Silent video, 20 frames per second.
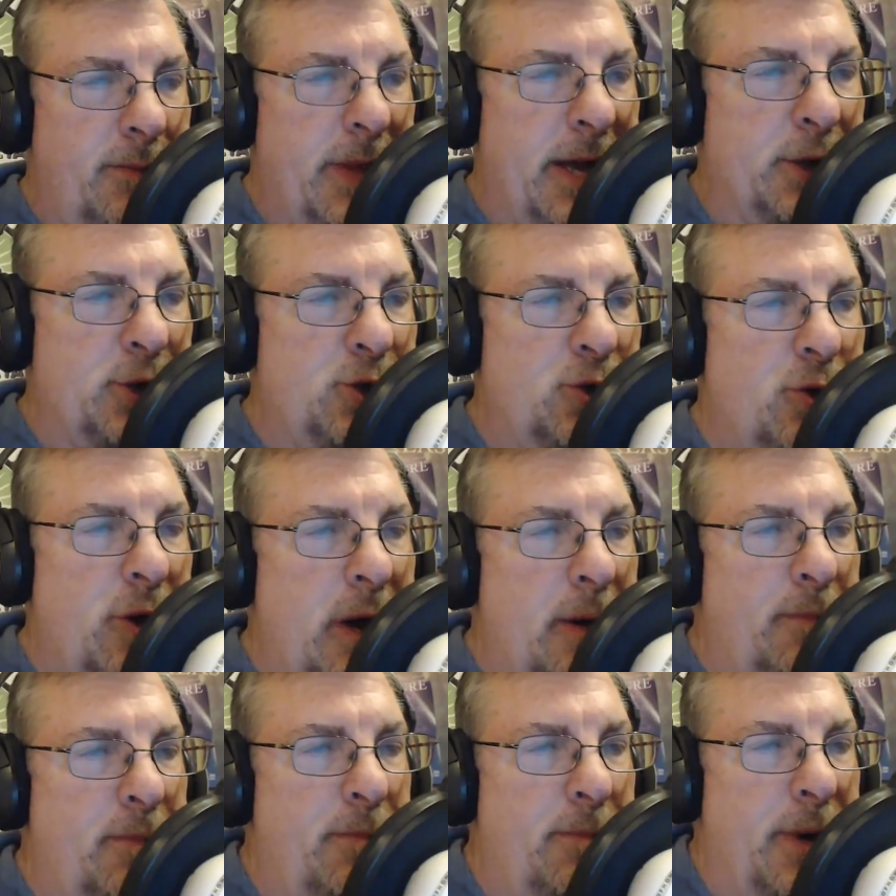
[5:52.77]

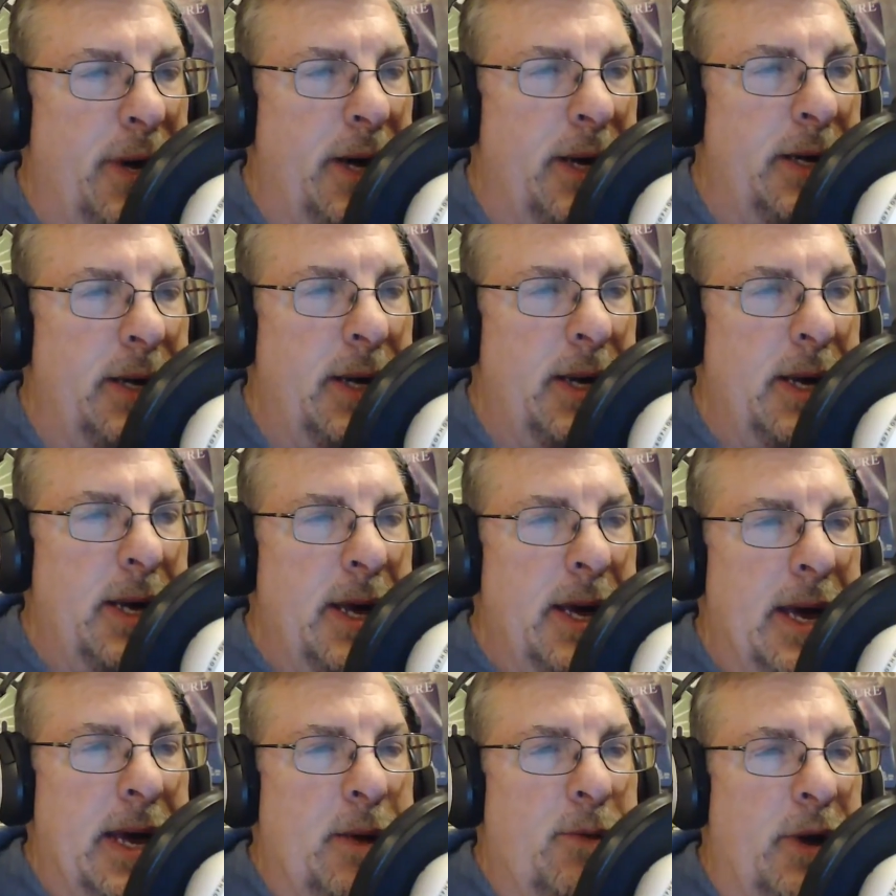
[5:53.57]
trip, but
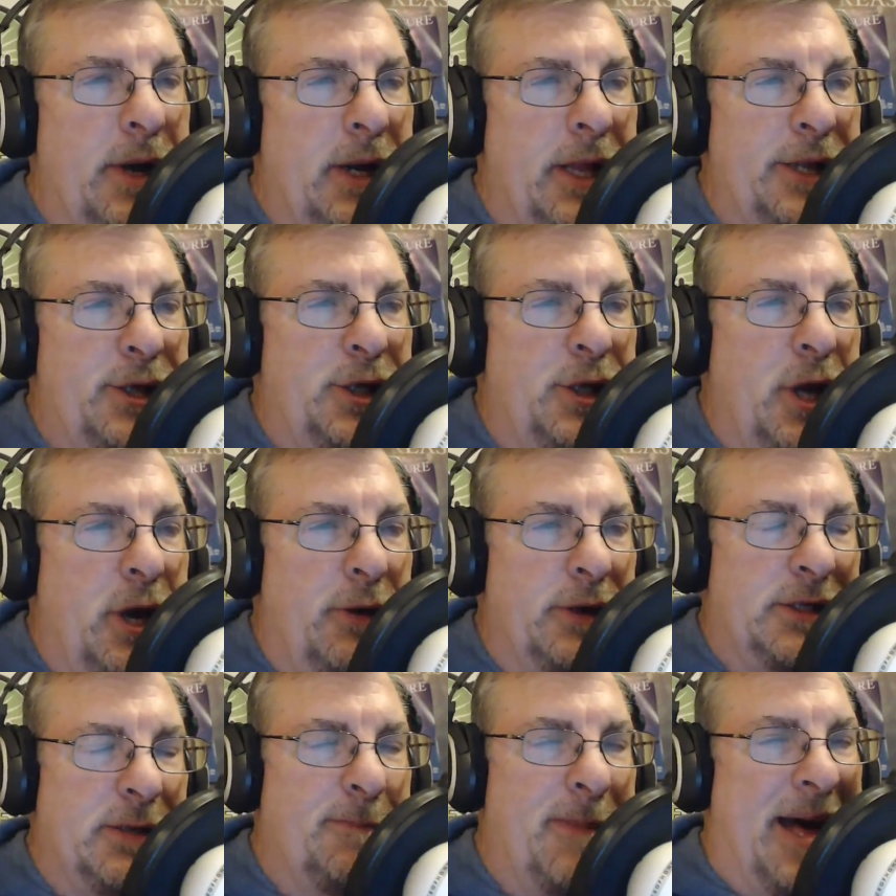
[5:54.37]
he wanted to let you
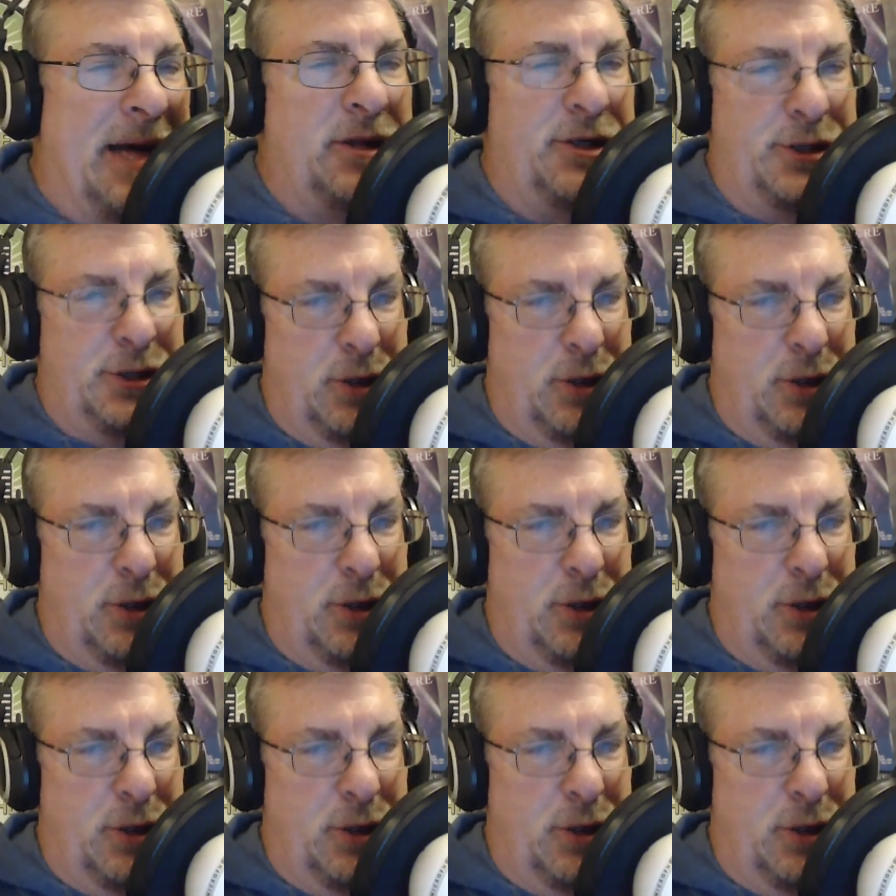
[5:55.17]
know it's about